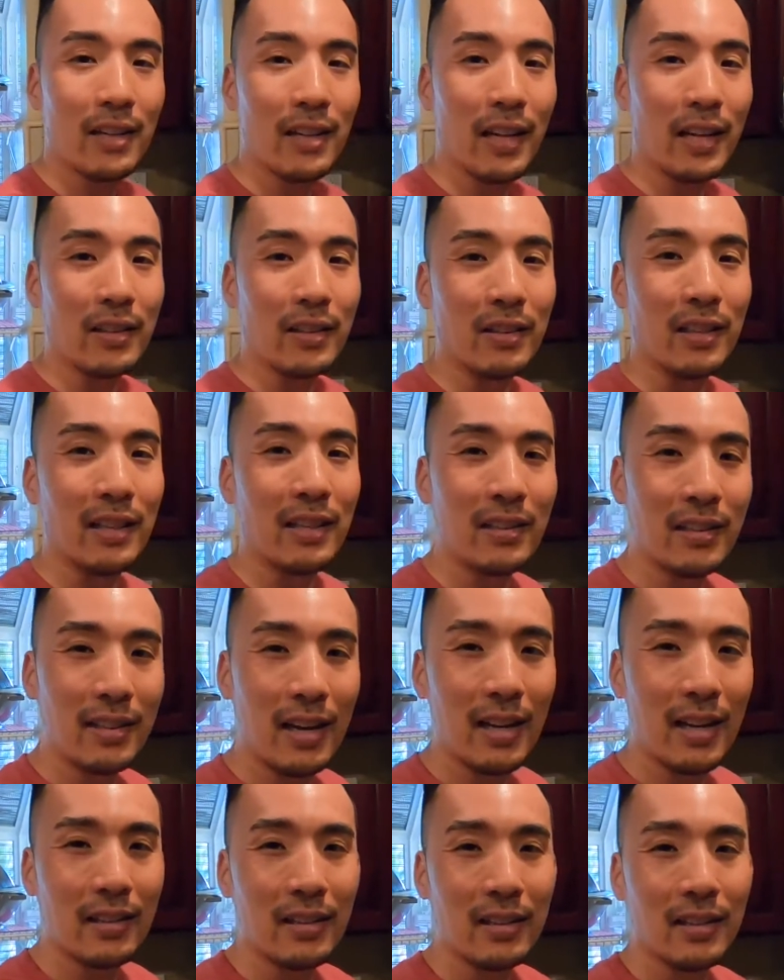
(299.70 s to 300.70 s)
like these
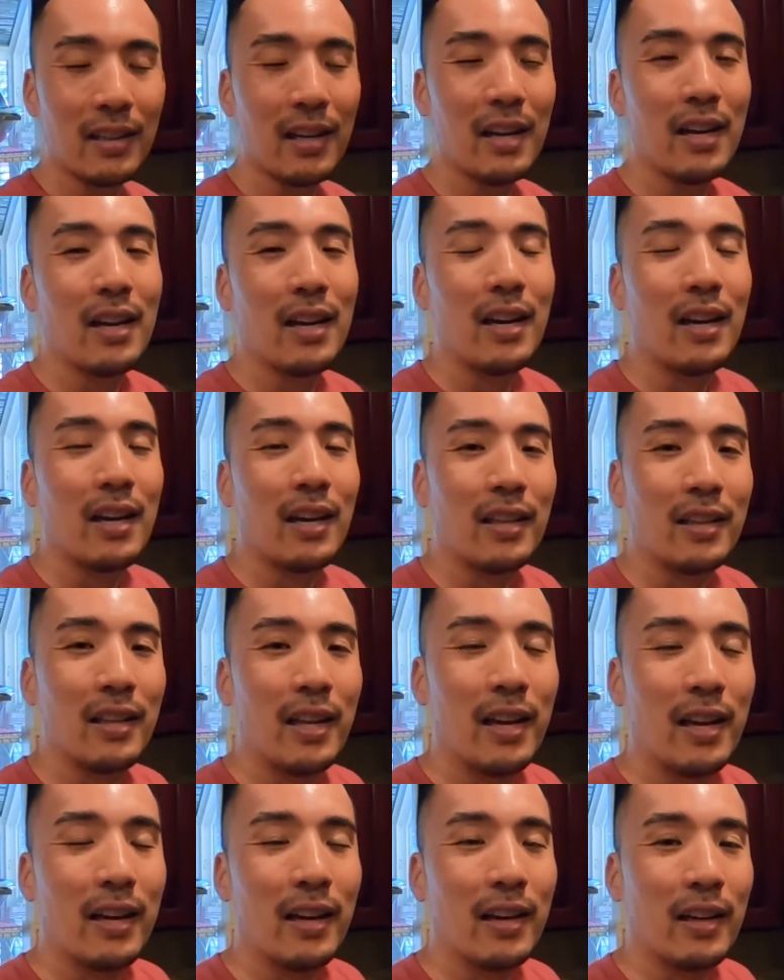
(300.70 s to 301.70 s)
days,
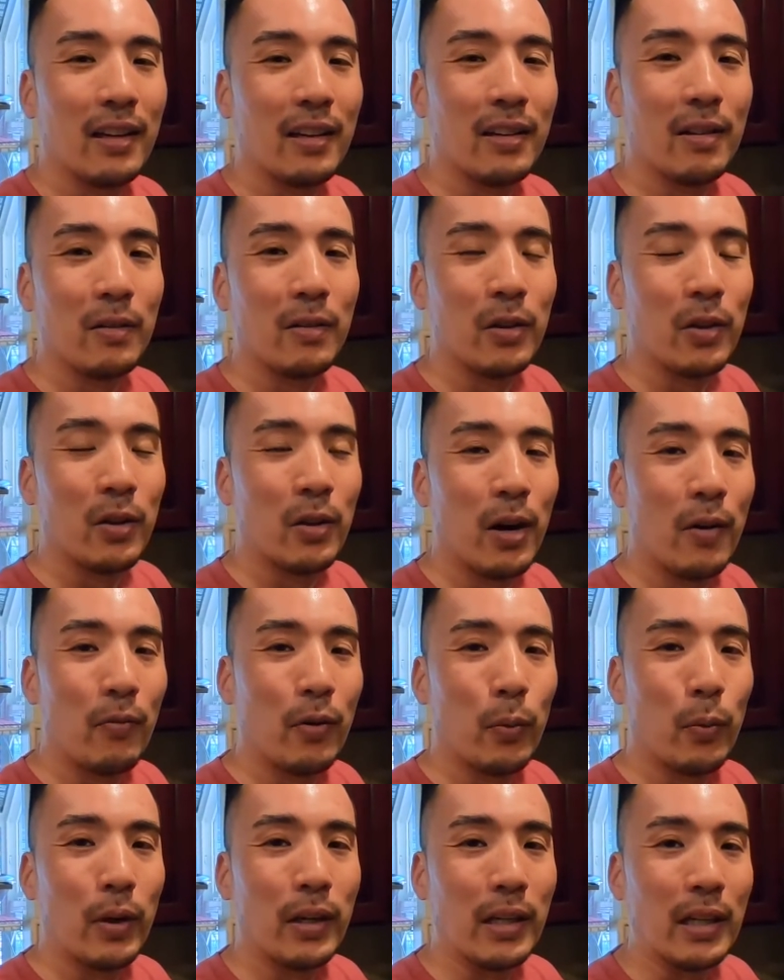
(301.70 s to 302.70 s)

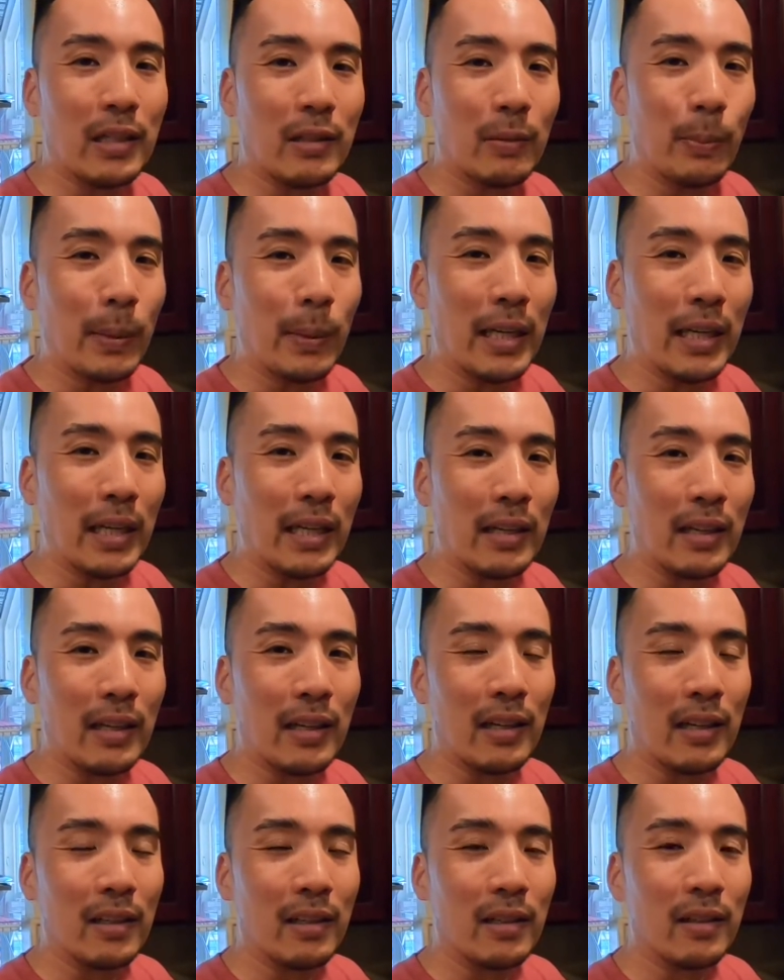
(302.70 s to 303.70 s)
everyone eats meat
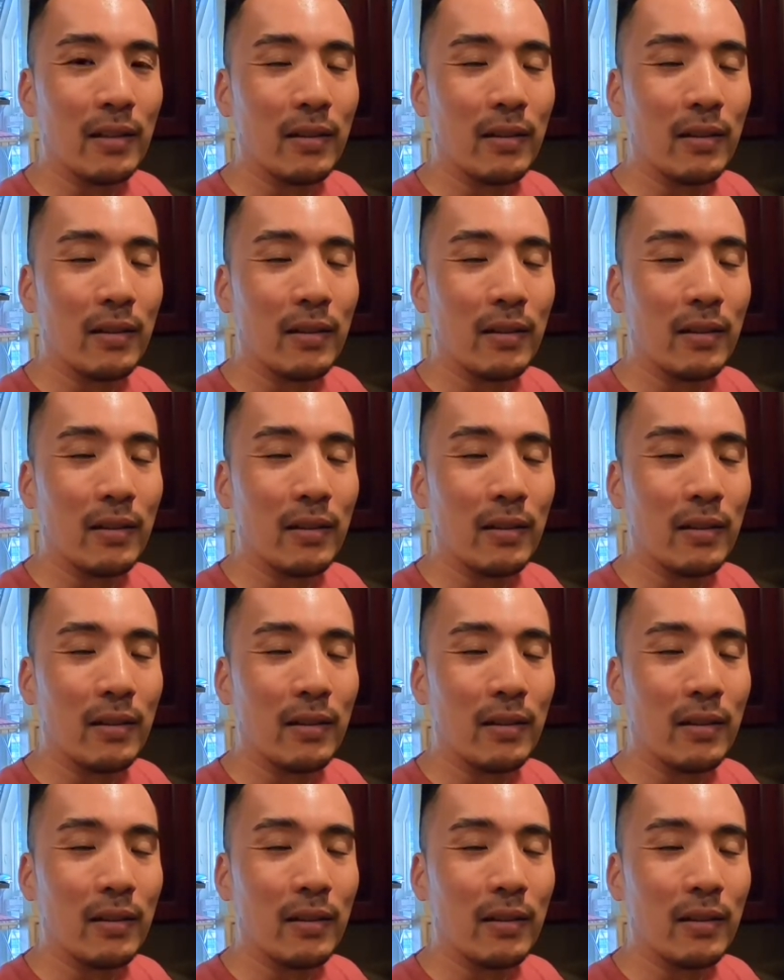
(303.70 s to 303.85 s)
and